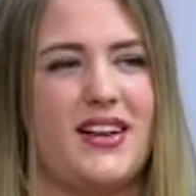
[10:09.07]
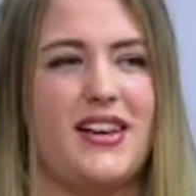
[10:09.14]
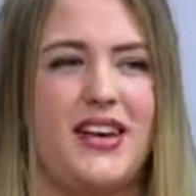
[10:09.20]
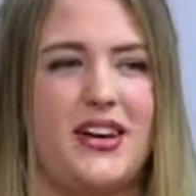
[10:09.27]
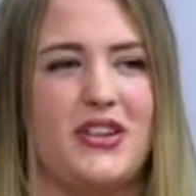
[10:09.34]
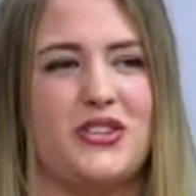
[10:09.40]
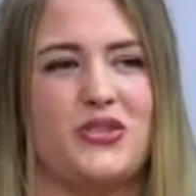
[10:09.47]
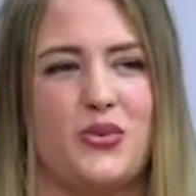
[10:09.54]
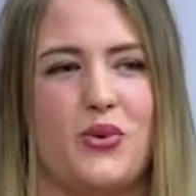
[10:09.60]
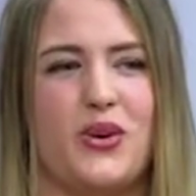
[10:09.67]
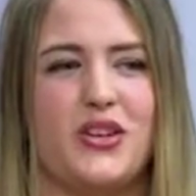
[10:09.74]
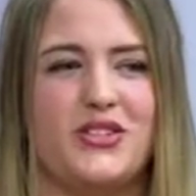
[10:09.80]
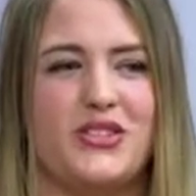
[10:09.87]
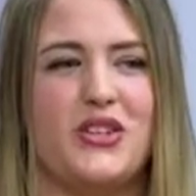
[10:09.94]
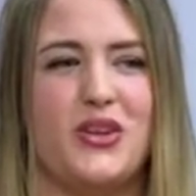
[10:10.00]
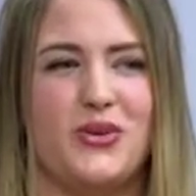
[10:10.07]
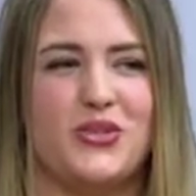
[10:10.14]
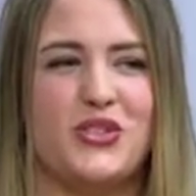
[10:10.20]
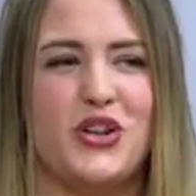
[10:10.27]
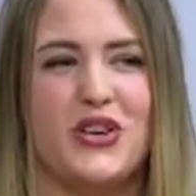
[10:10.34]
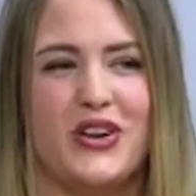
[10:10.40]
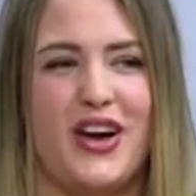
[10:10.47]
and geared towards, a
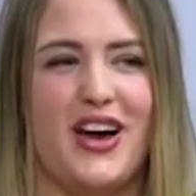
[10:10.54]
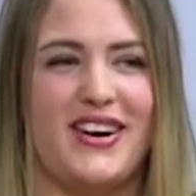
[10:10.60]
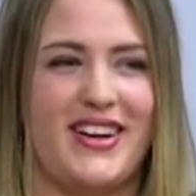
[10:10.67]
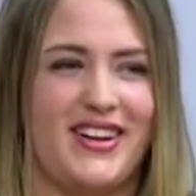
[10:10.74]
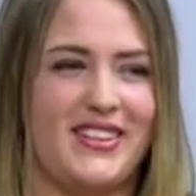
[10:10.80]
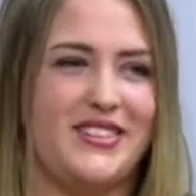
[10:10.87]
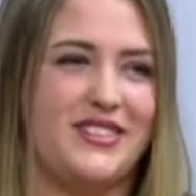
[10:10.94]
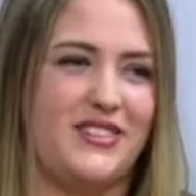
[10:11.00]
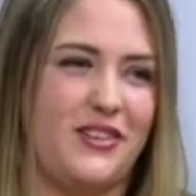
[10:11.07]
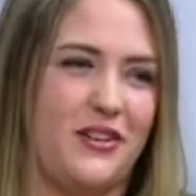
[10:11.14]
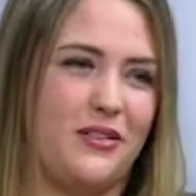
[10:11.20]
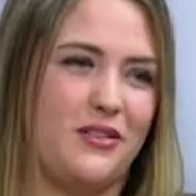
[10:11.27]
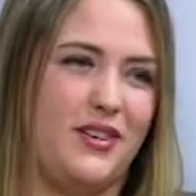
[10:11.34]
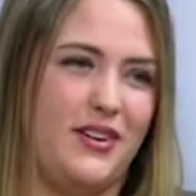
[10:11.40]
certain audience. So